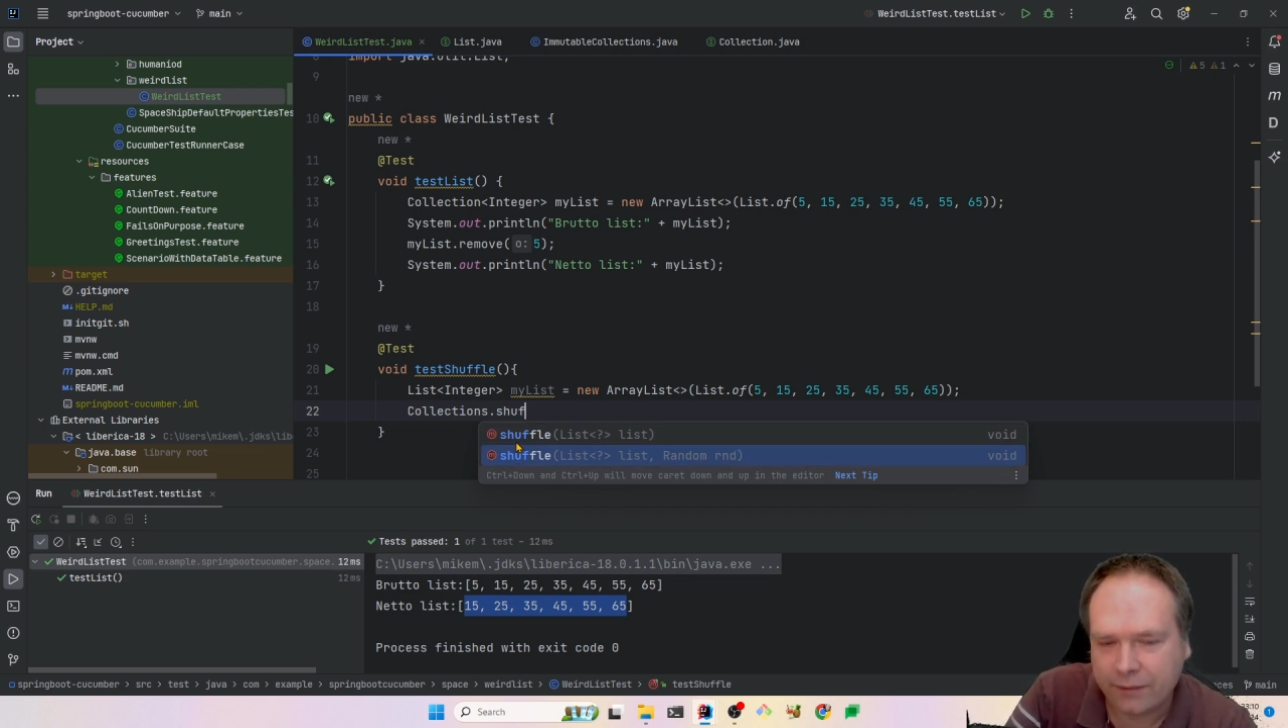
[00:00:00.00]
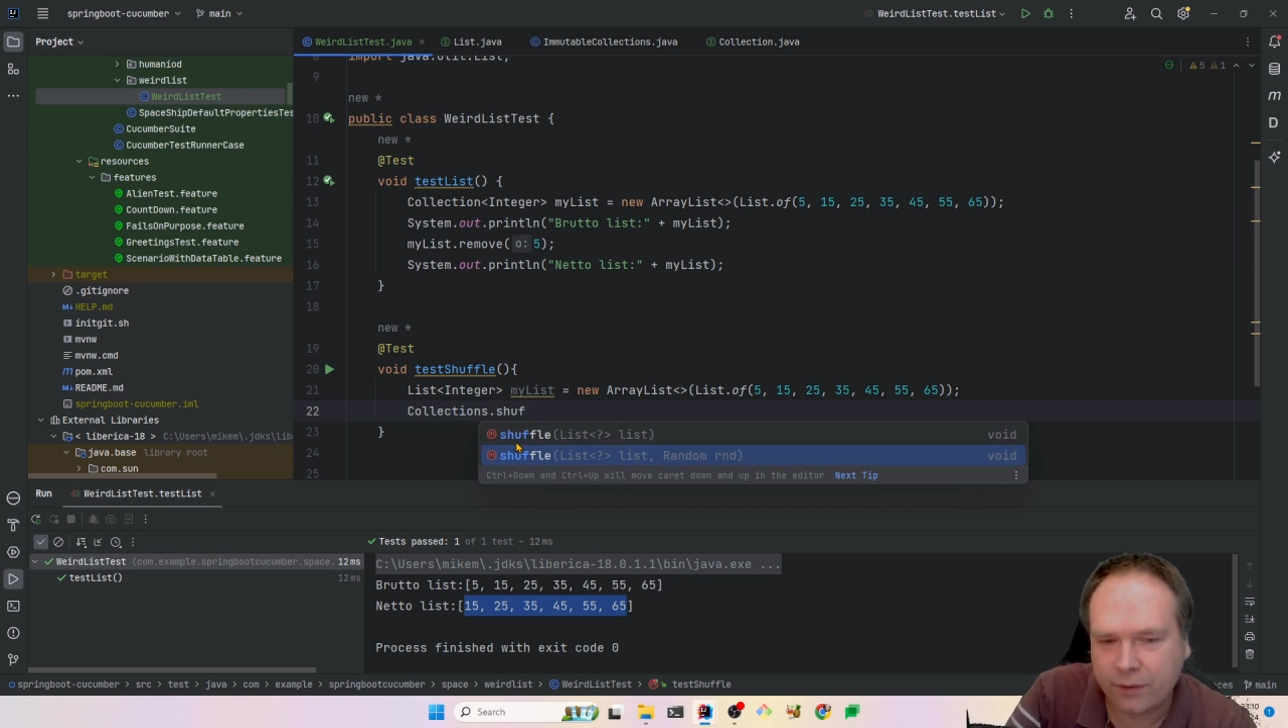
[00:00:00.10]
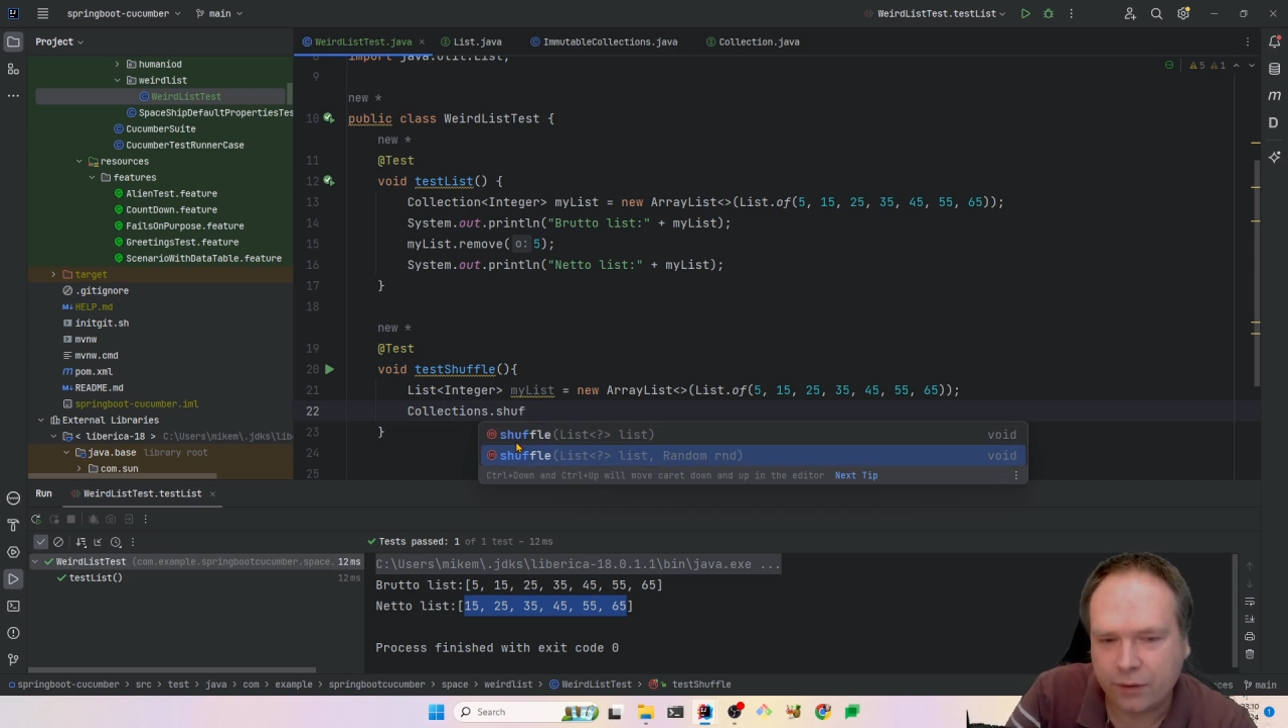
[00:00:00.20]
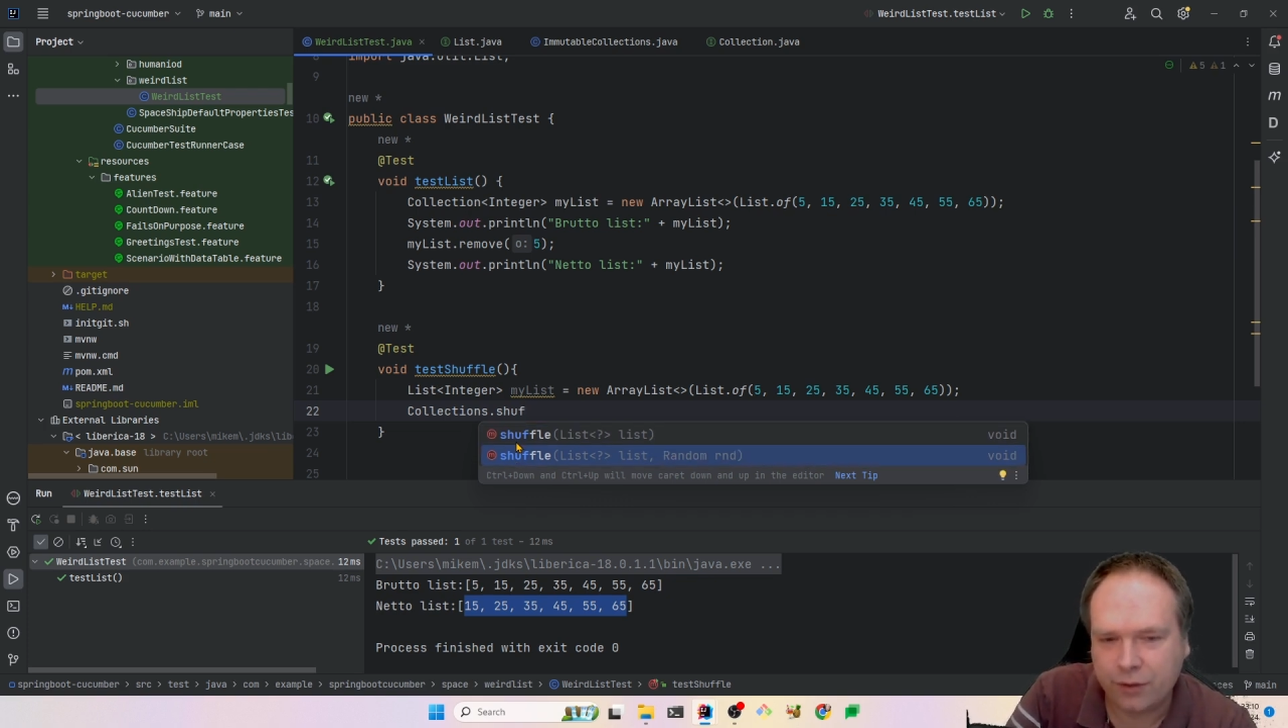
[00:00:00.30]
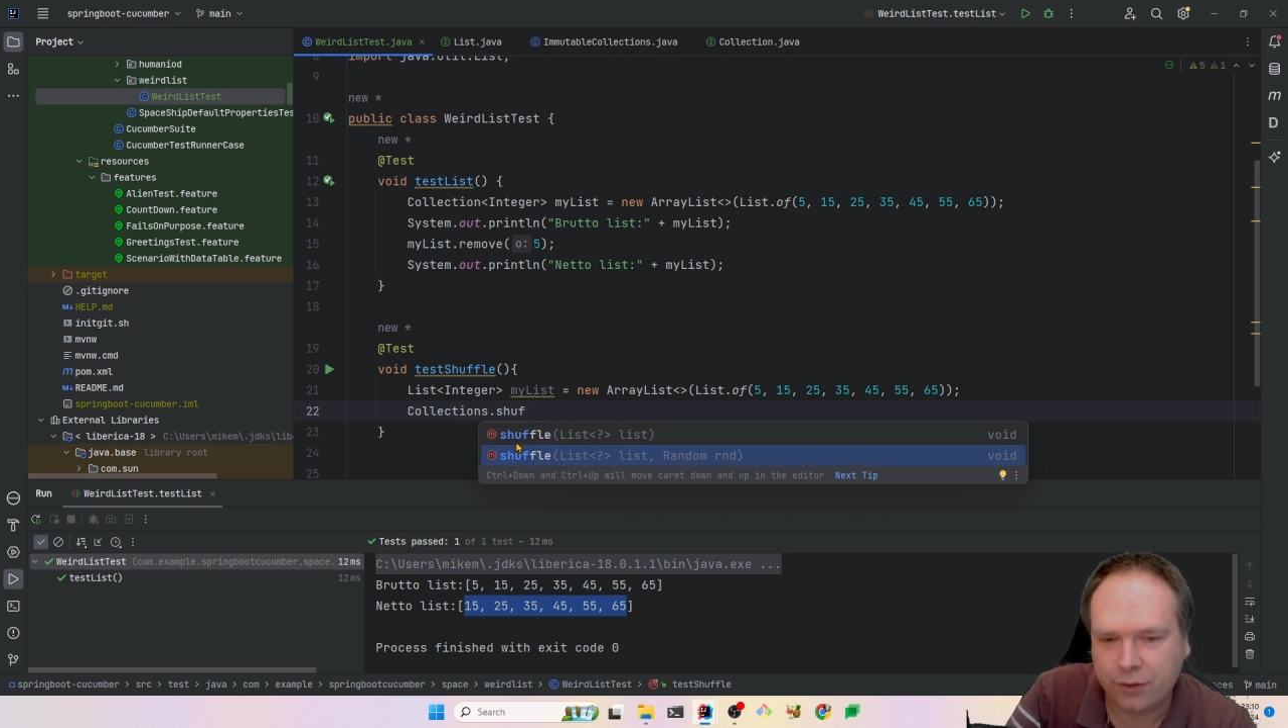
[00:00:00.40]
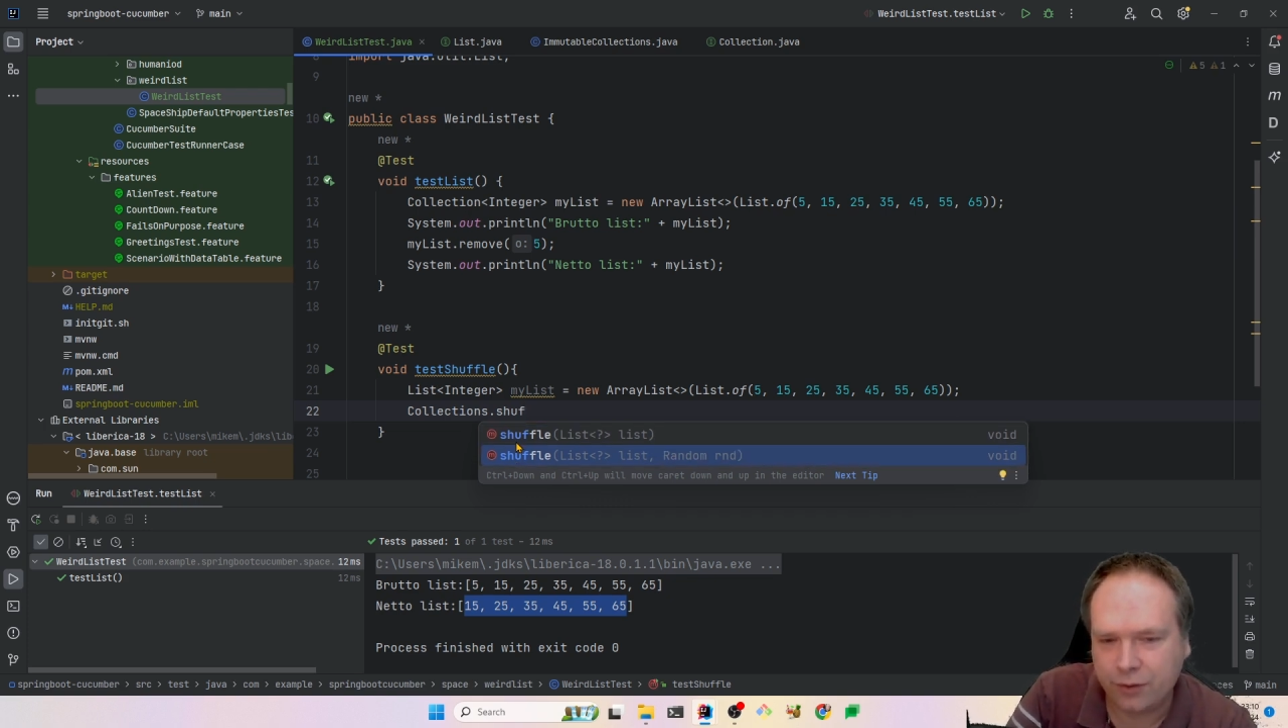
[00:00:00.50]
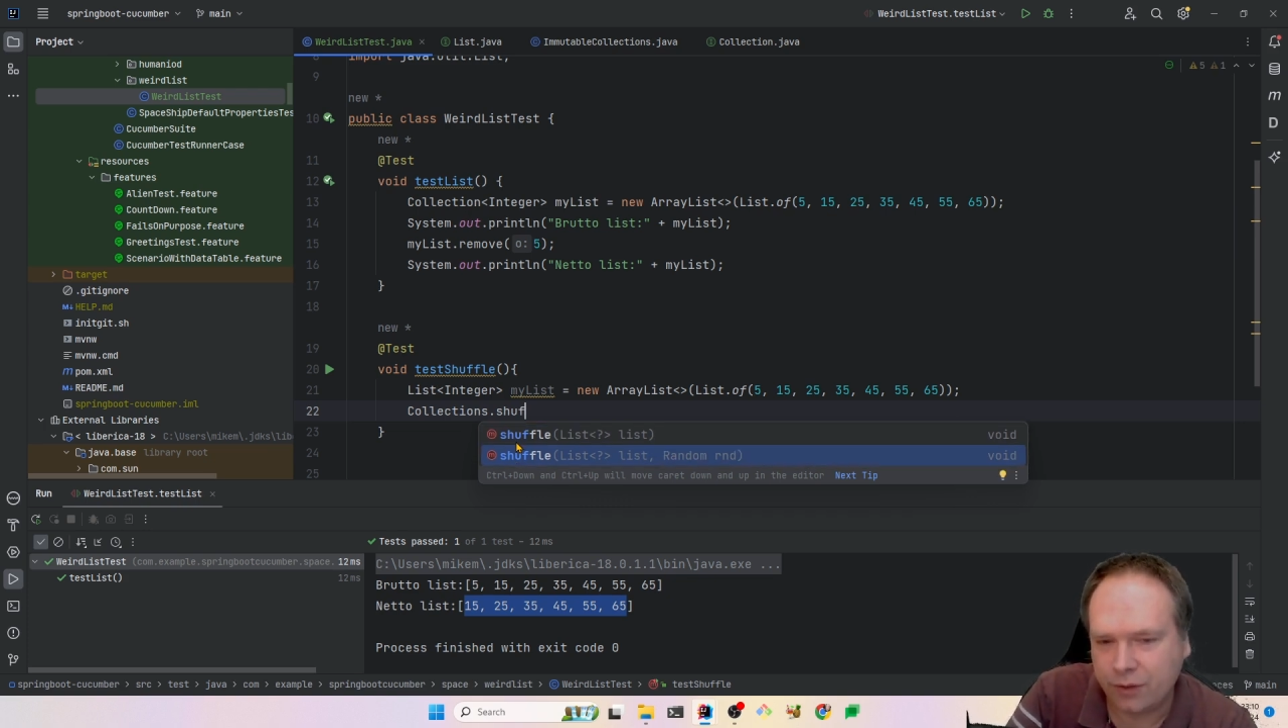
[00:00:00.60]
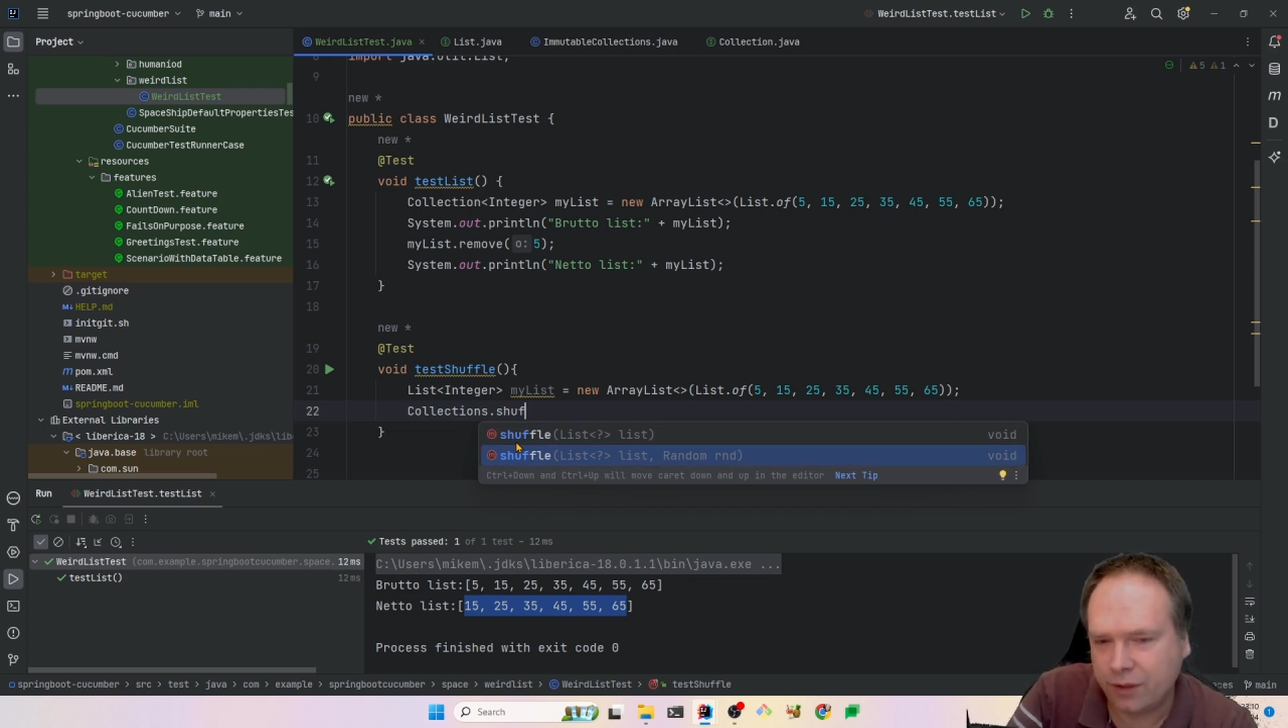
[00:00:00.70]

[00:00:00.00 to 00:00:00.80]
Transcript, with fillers: of course you should